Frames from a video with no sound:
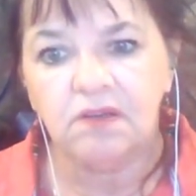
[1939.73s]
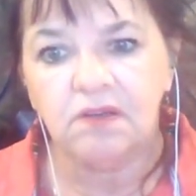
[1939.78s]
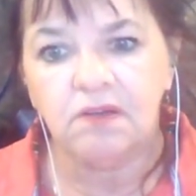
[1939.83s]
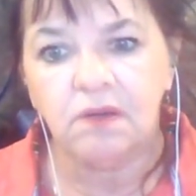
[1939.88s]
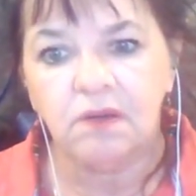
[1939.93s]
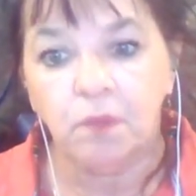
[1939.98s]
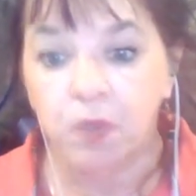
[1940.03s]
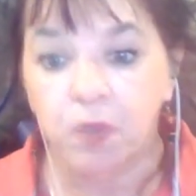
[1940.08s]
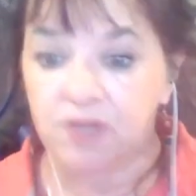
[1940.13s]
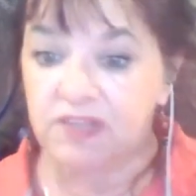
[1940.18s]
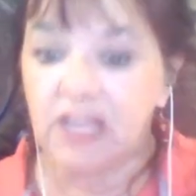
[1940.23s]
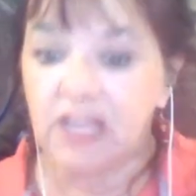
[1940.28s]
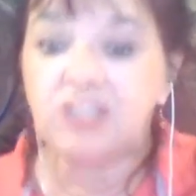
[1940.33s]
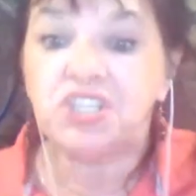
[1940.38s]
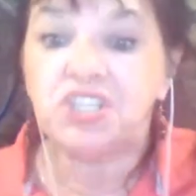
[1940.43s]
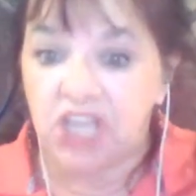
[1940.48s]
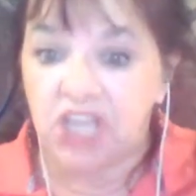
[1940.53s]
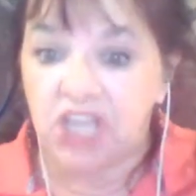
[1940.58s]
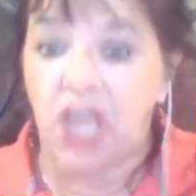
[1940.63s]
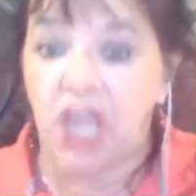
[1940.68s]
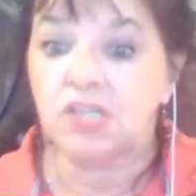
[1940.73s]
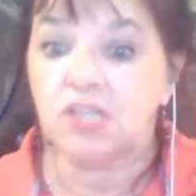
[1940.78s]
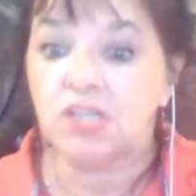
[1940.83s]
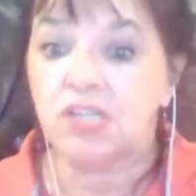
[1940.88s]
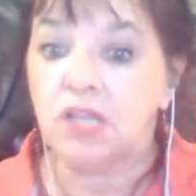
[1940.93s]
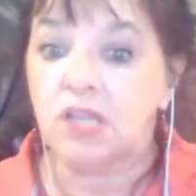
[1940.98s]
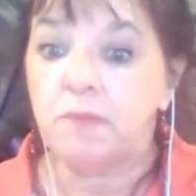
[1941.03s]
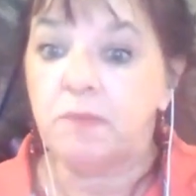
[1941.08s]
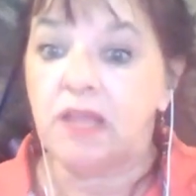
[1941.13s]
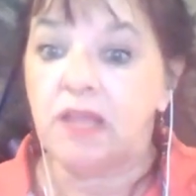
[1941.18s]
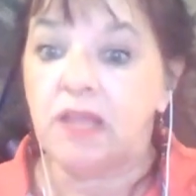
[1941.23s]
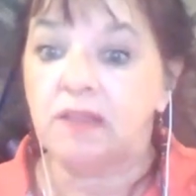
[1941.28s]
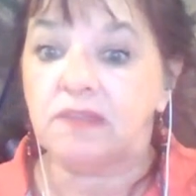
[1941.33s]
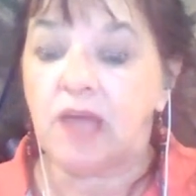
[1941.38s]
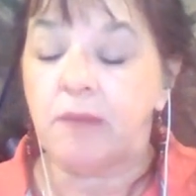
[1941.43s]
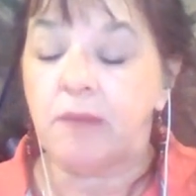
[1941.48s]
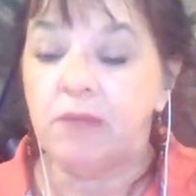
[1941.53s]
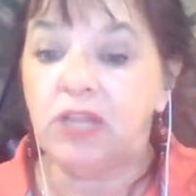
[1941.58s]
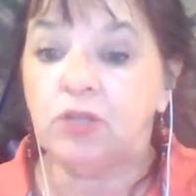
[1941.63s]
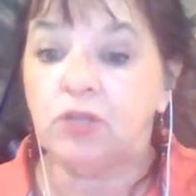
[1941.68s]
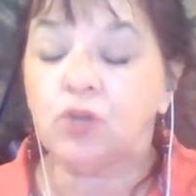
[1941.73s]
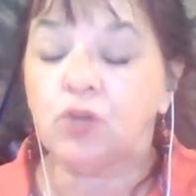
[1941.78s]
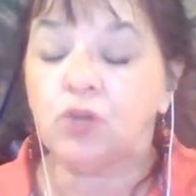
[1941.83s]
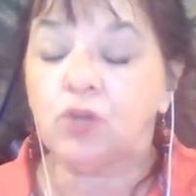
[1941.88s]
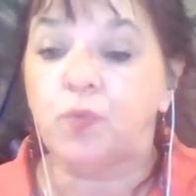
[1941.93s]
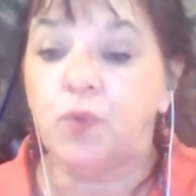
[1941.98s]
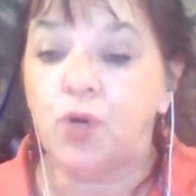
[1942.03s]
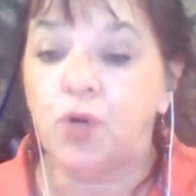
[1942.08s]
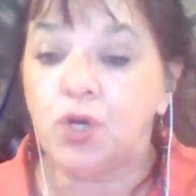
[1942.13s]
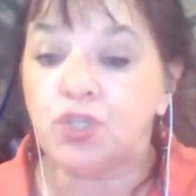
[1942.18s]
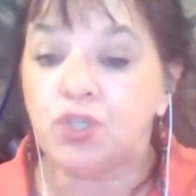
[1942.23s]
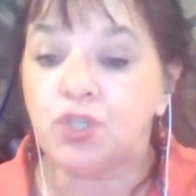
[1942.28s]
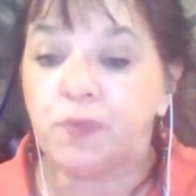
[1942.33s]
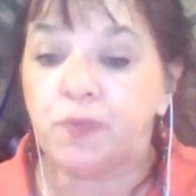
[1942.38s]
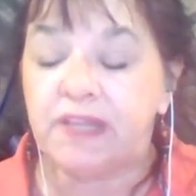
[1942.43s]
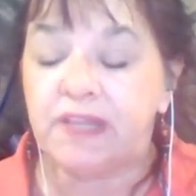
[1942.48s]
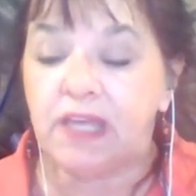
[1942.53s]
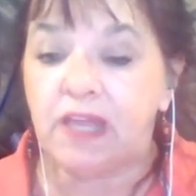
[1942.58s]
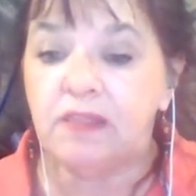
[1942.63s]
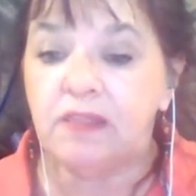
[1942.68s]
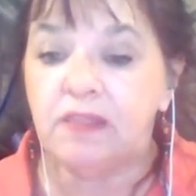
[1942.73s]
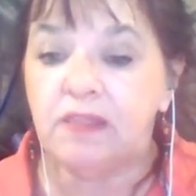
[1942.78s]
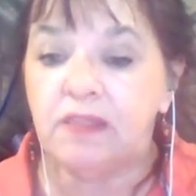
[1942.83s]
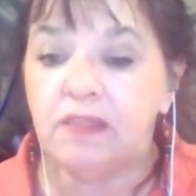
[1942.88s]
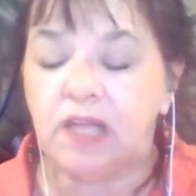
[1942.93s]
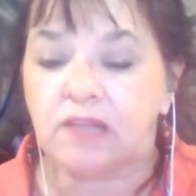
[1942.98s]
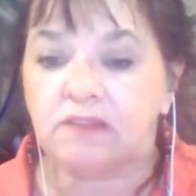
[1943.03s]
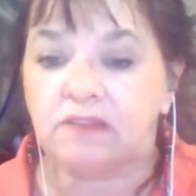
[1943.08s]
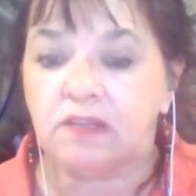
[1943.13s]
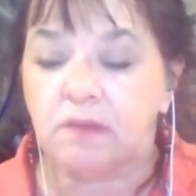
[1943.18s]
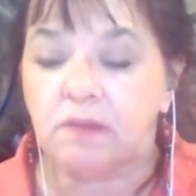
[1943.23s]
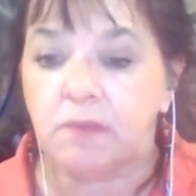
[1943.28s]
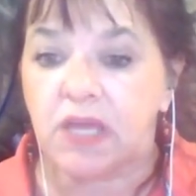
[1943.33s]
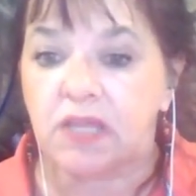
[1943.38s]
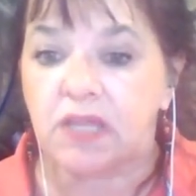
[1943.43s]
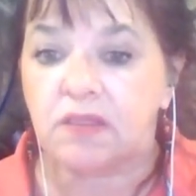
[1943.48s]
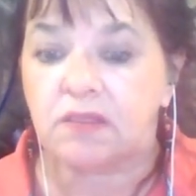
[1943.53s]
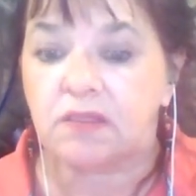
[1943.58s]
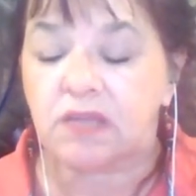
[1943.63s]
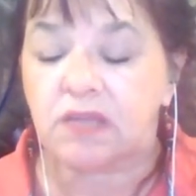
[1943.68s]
What did change in the meantime? It got worse with the internet in the meantime.